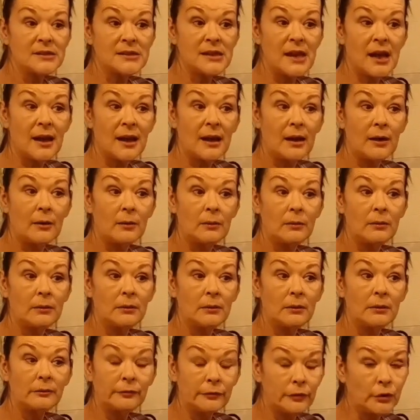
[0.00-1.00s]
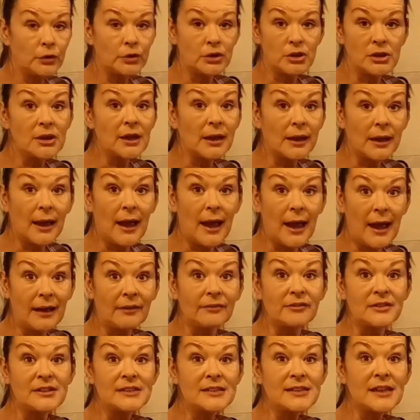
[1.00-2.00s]
So unfortunately, I
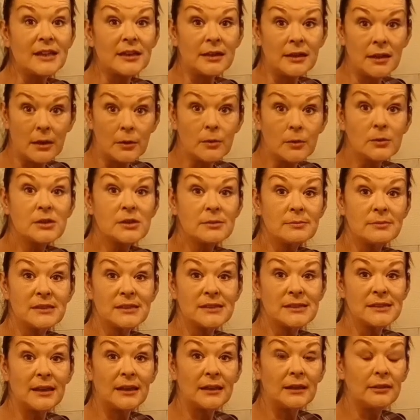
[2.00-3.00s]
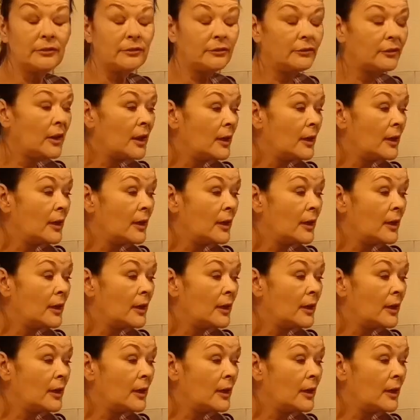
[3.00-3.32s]
have to say no to myself.